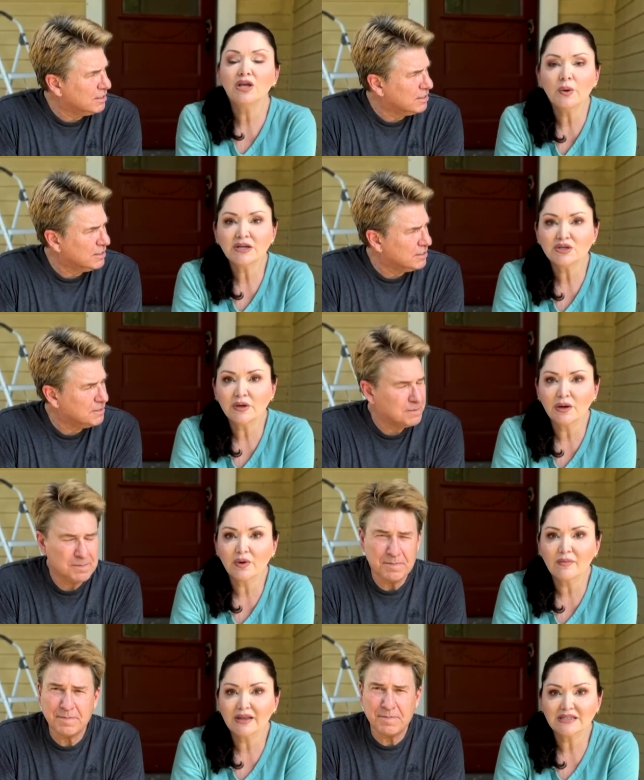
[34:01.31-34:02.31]
Speaker 1: you are doing a
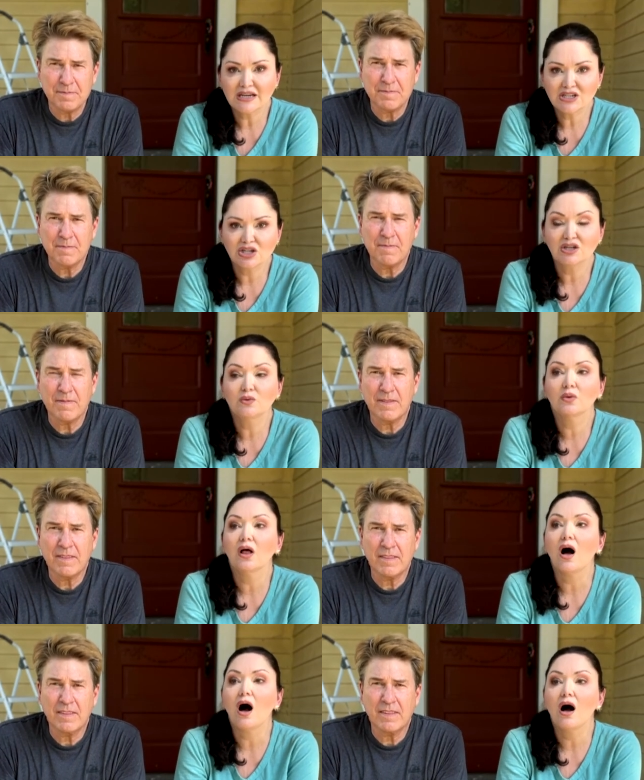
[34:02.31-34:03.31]
rehabilitation, you
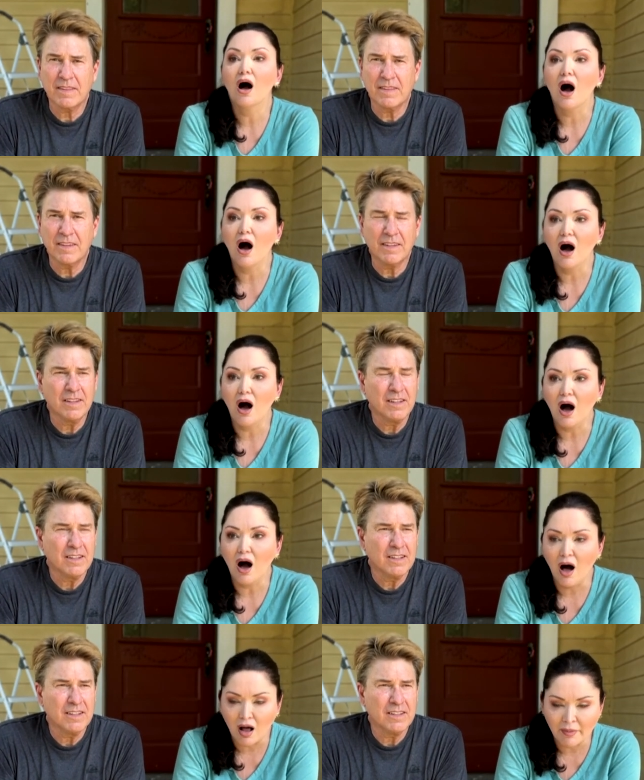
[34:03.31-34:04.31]
will
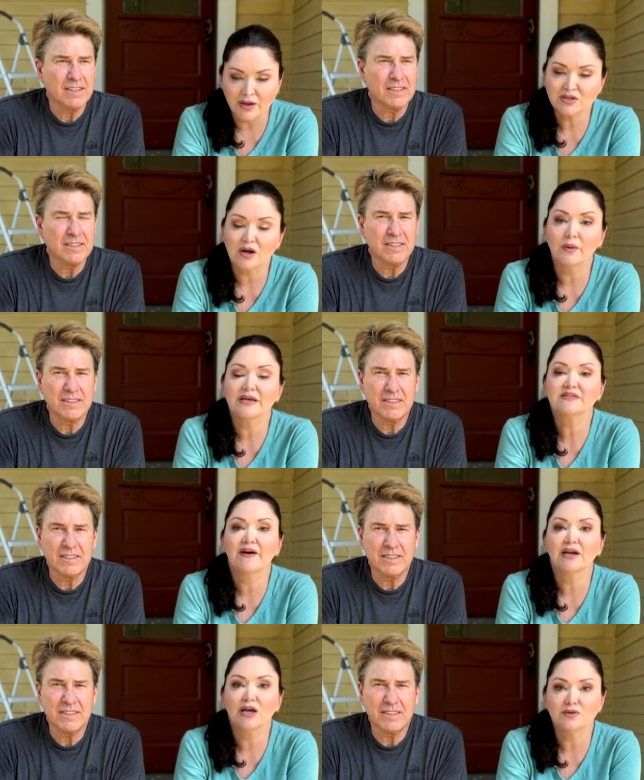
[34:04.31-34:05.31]
almost always
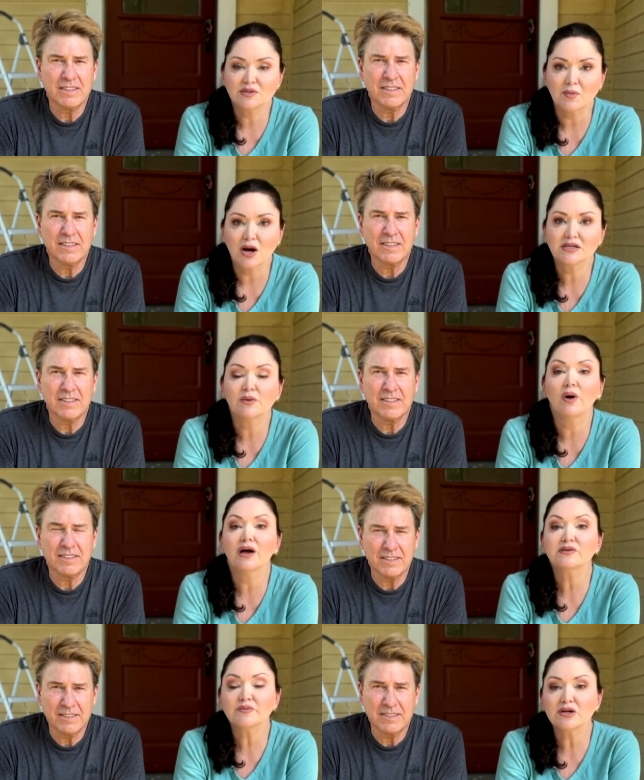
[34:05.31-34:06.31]
find ghost marks. And
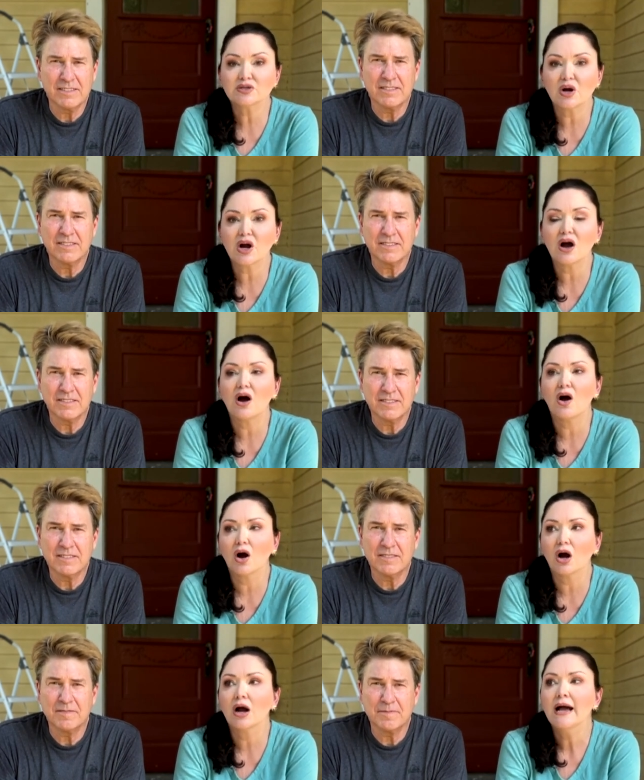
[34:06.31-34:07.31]
what ghost marks are,
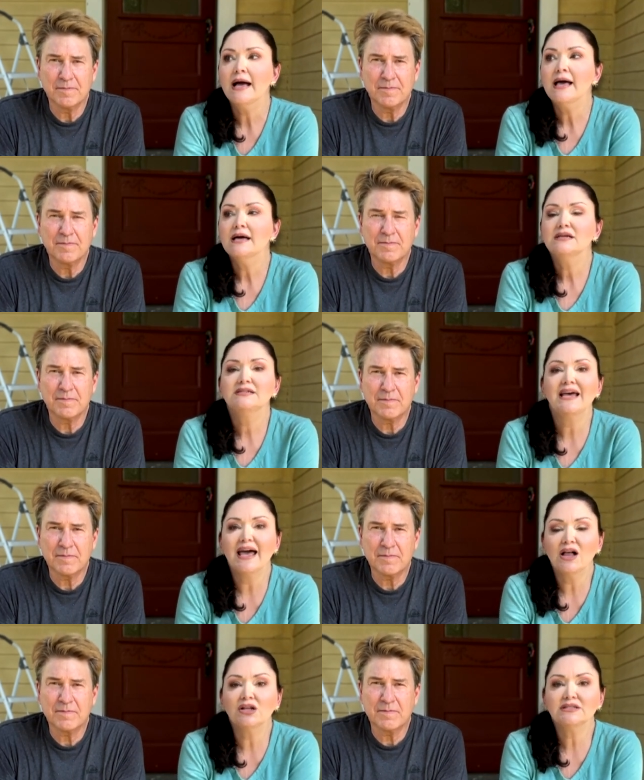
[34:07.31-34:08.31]
are
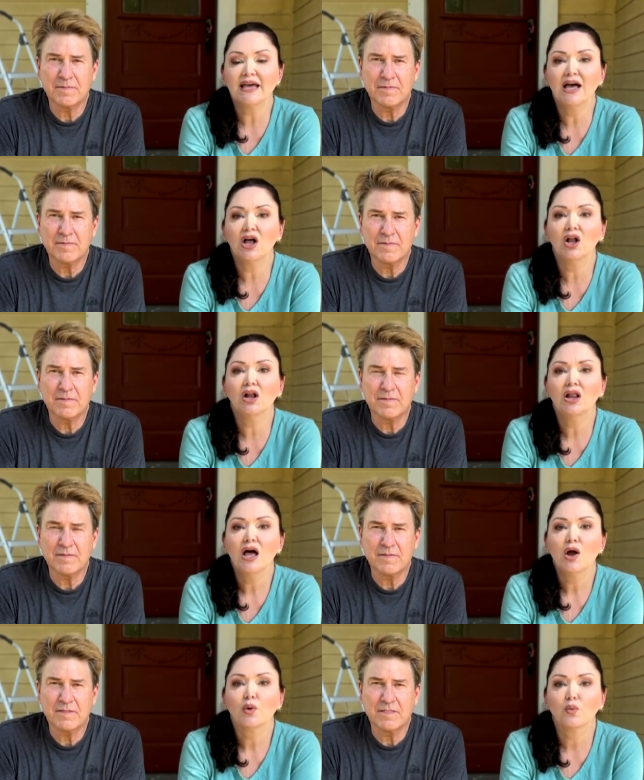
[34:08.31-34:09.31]
telltale
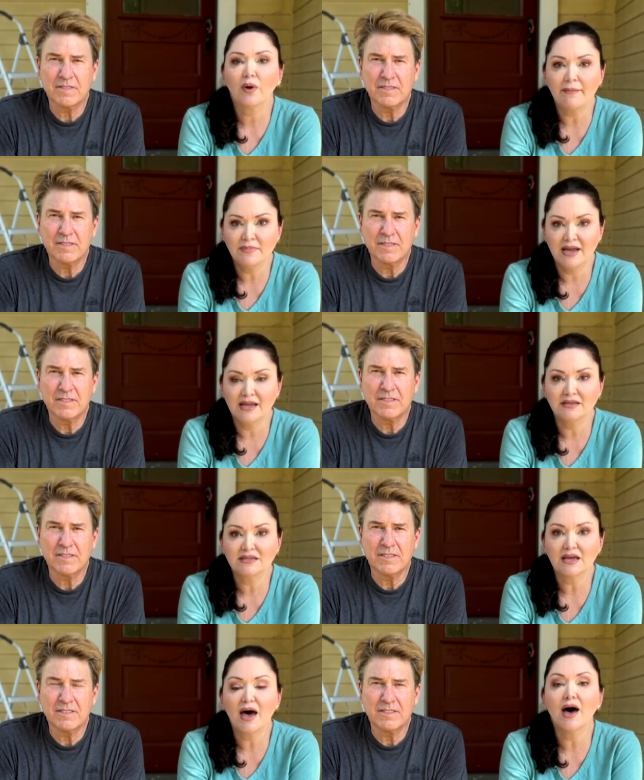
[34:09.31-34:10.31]

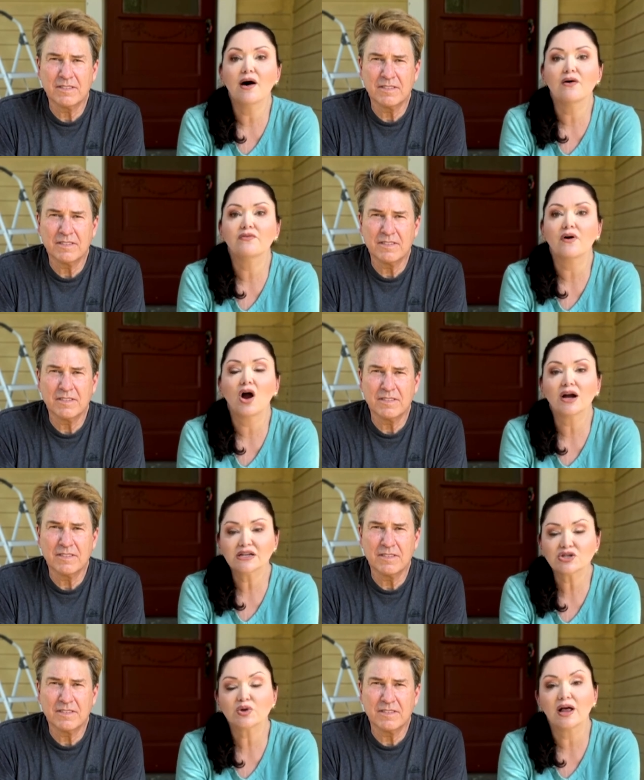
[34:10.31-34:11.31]
remnants of
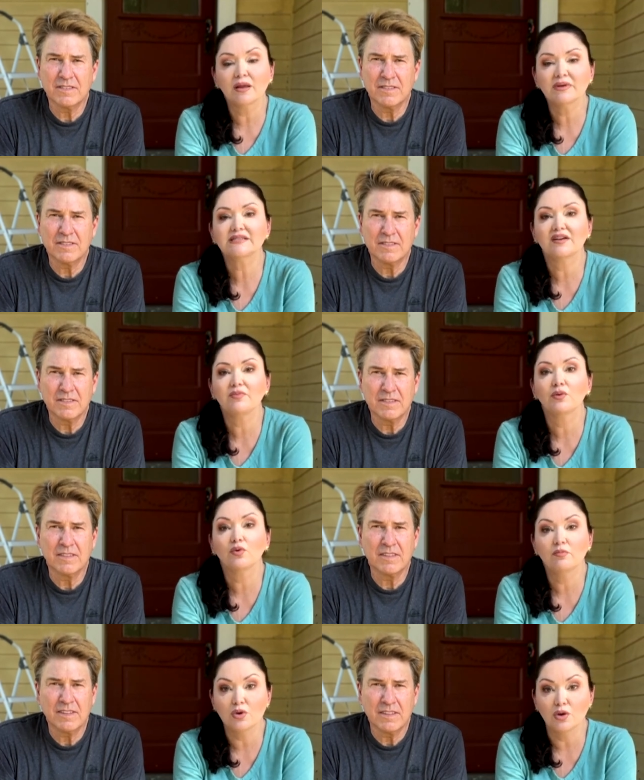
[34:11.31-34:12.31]
architectural elements that have
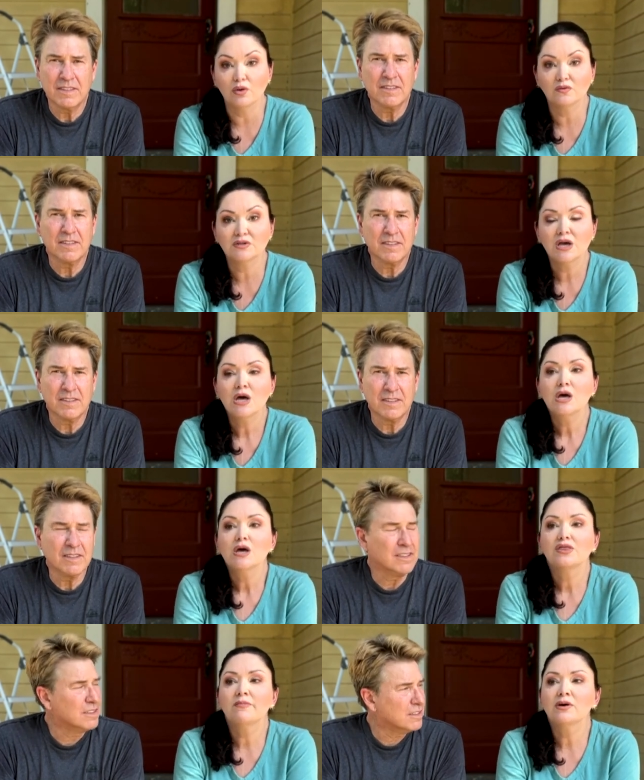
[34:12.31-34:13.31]
been removed.
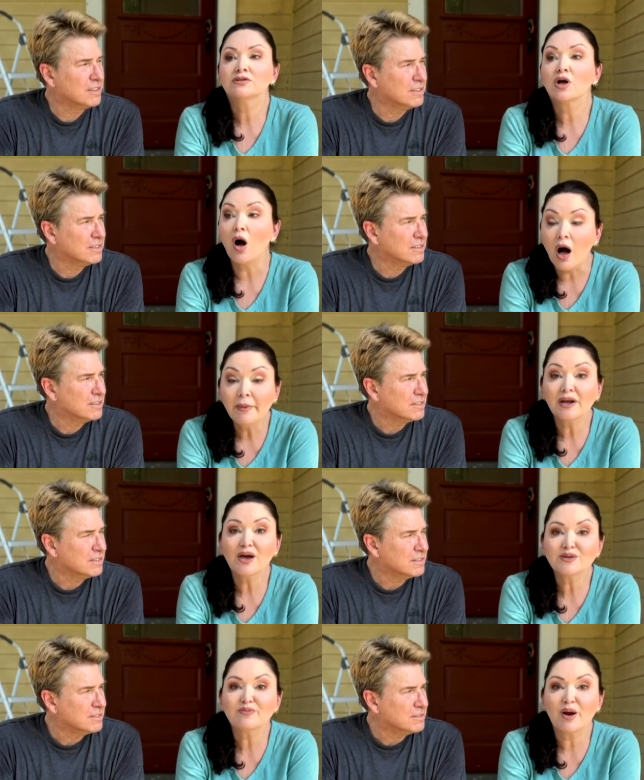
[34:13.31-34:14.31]
The most common
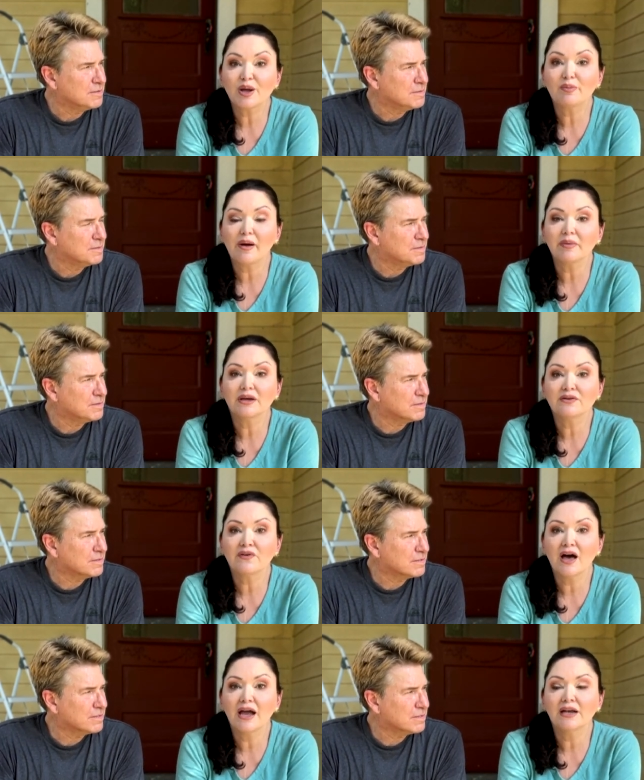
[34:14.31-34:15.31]
ghost mark you're probably gonna
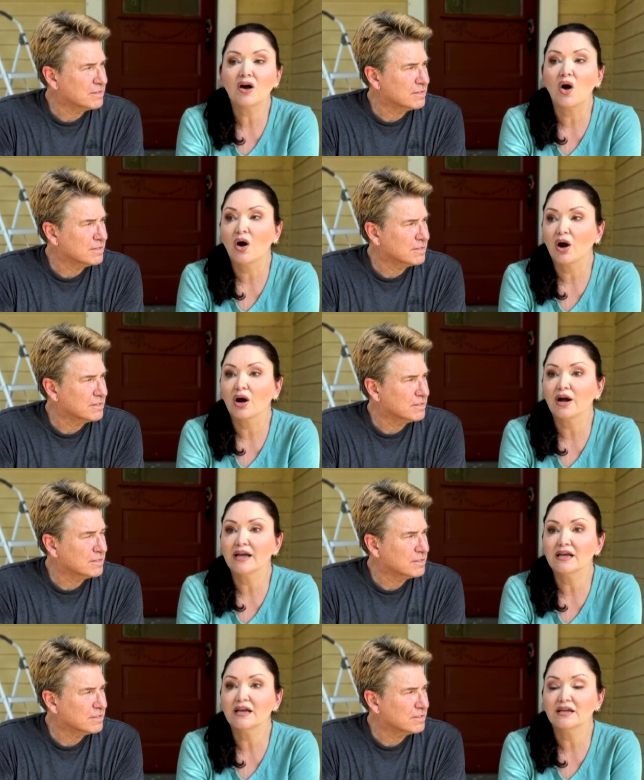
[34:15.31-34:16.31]
find are,
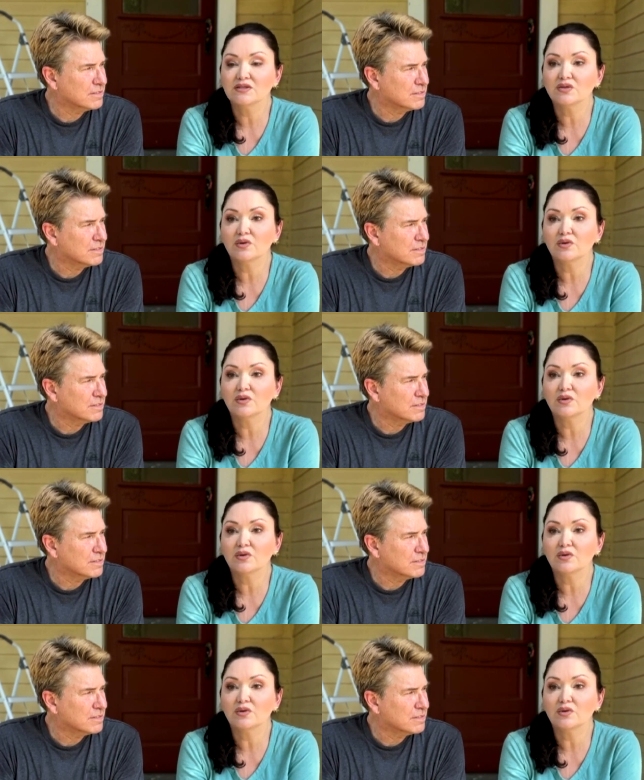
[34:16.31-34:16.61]
it is